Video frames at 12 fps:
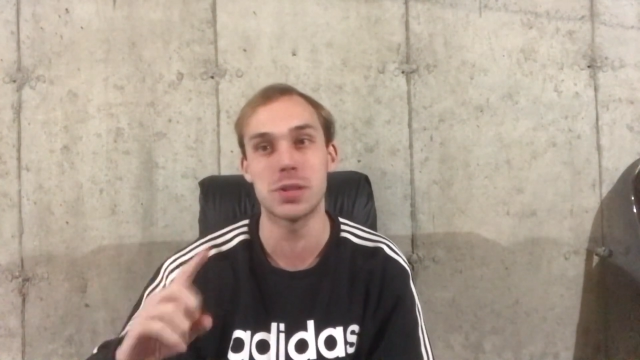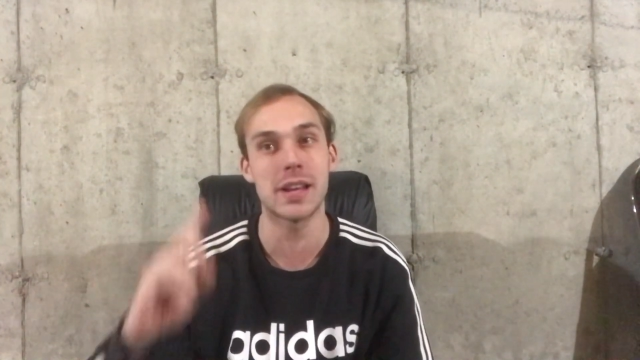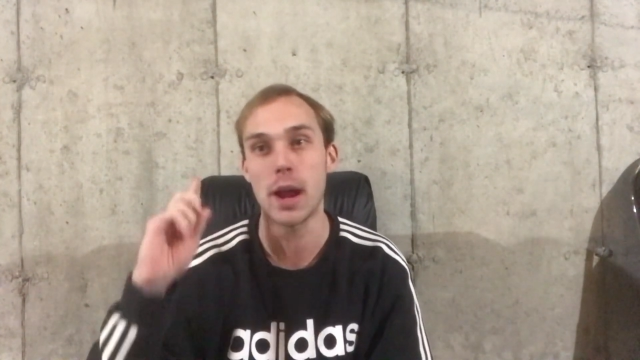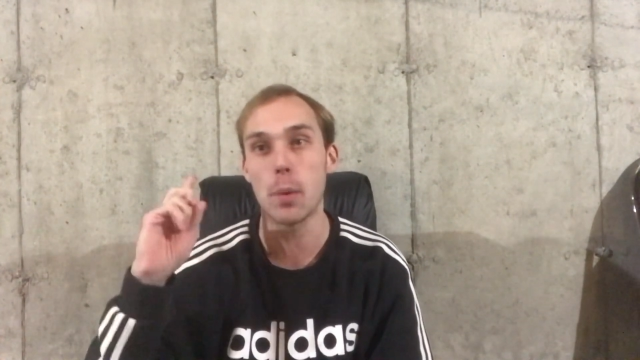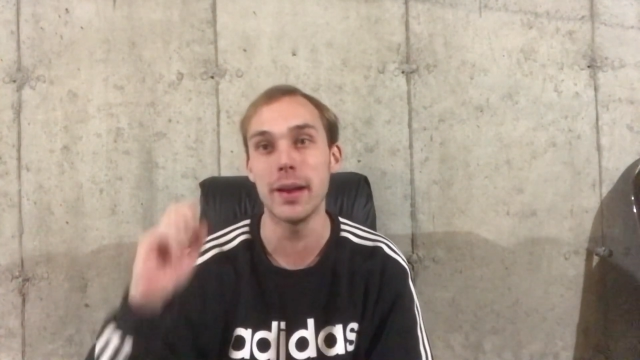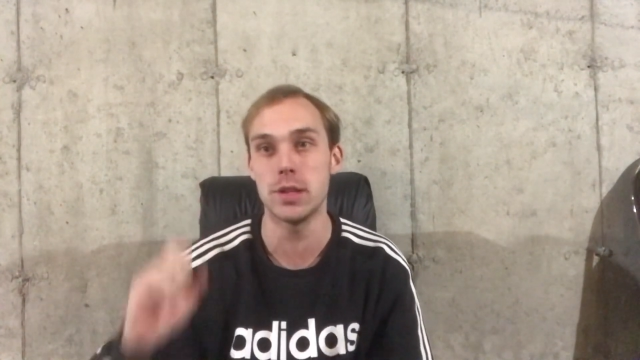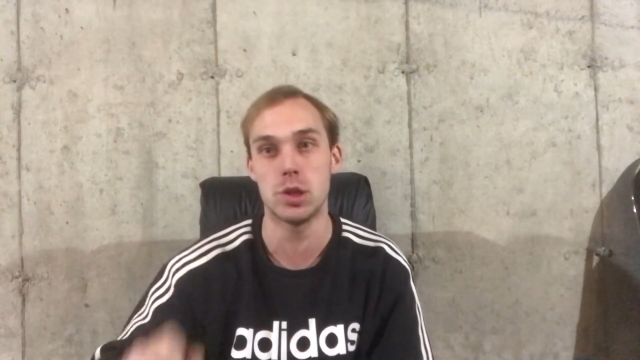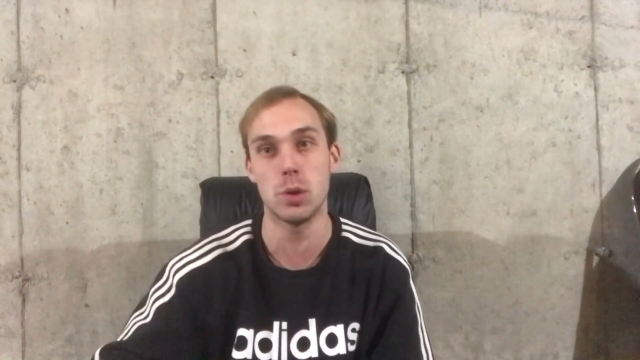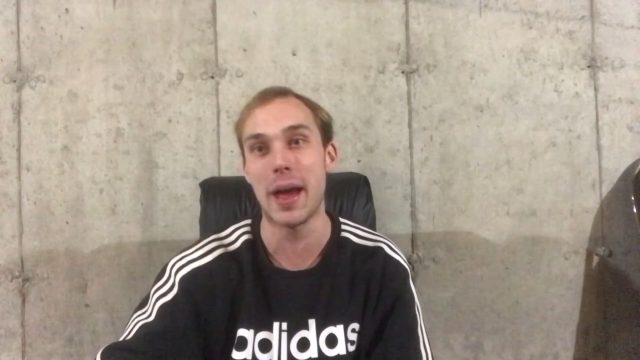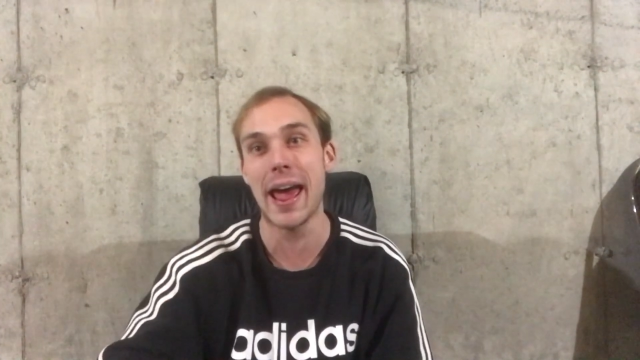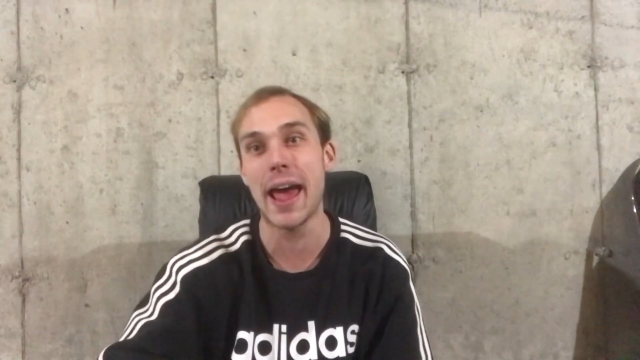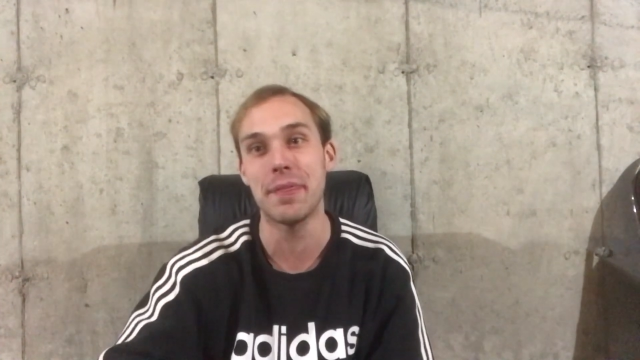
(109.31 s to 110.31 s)
that I went
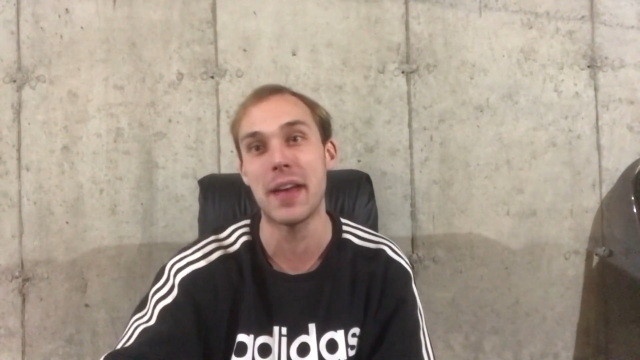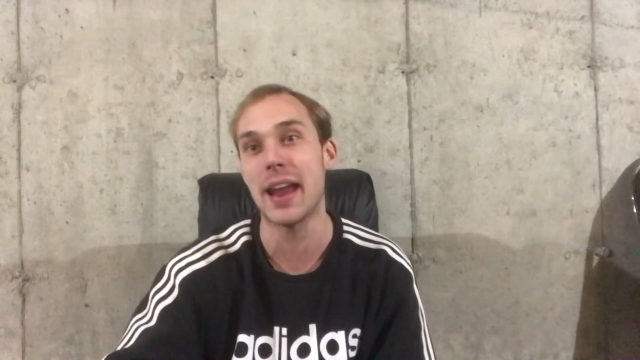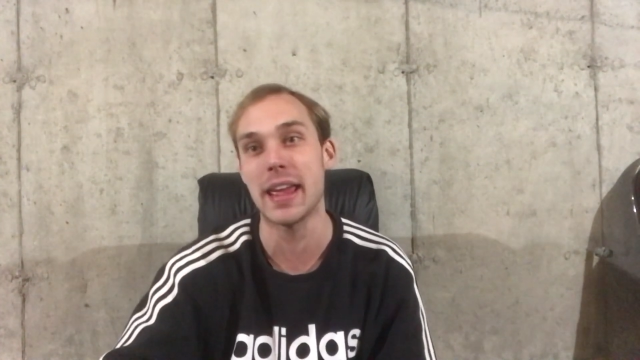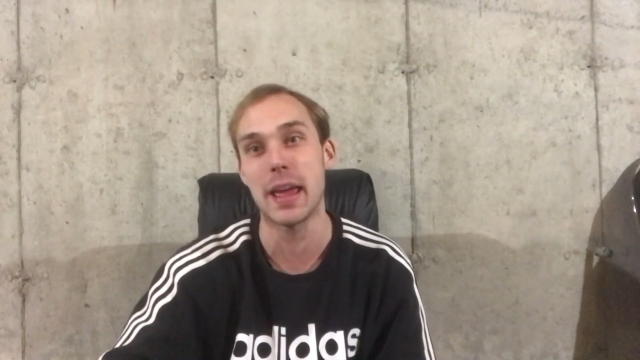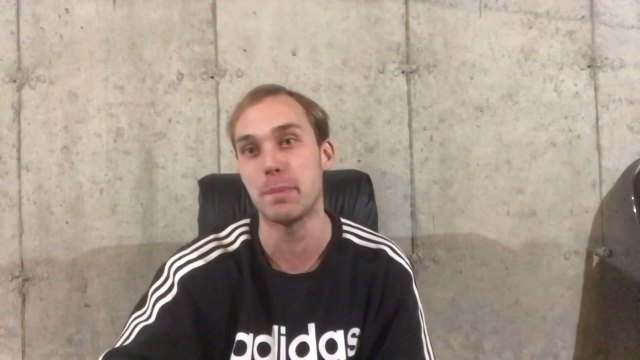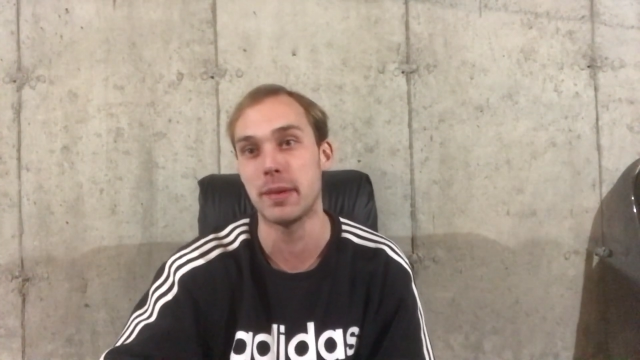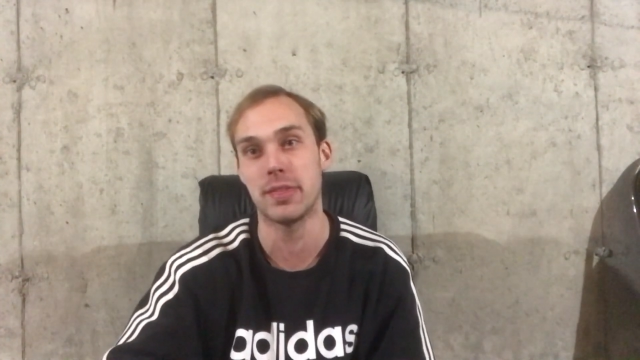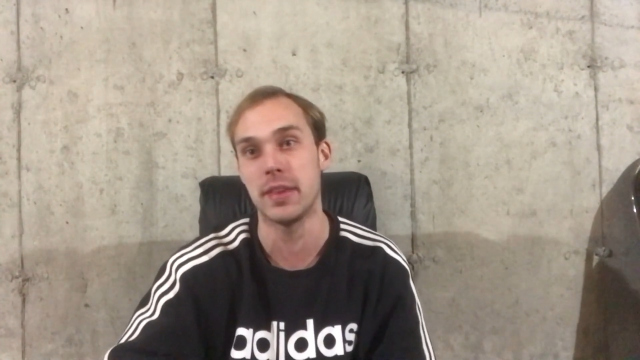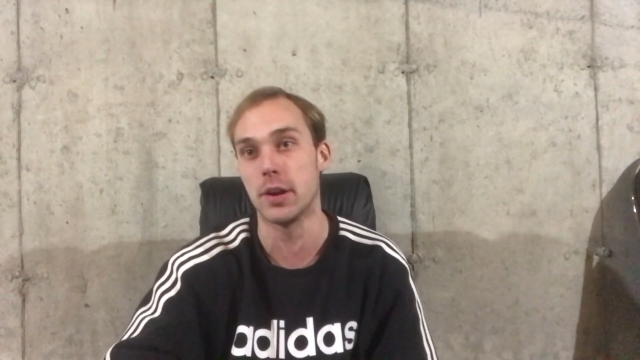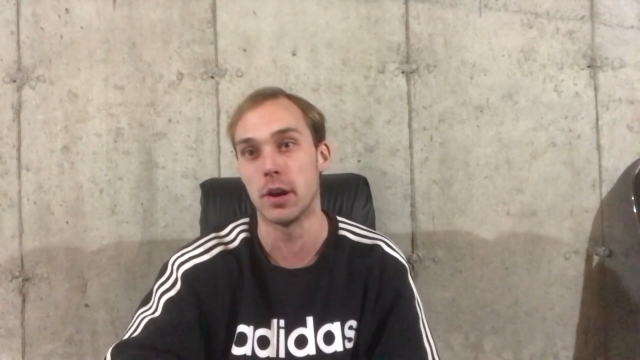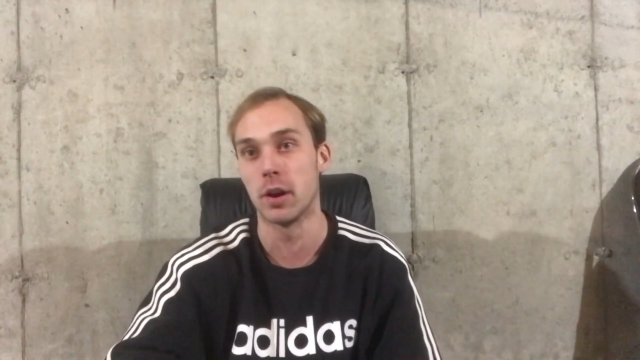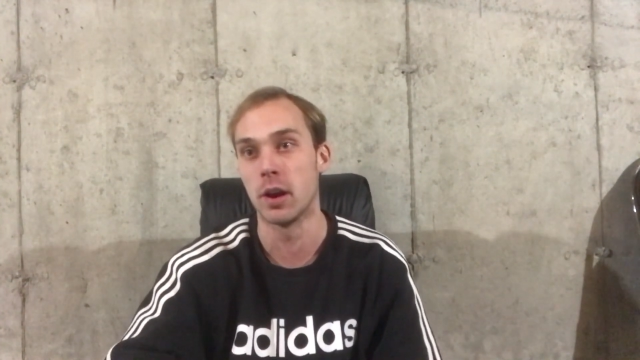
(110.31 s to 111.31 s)
to at that
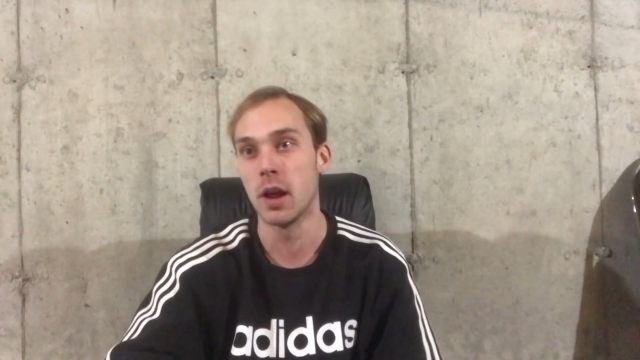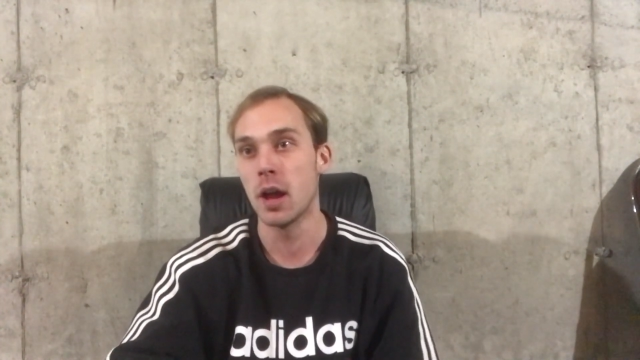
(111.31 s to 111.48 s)
amphitheater.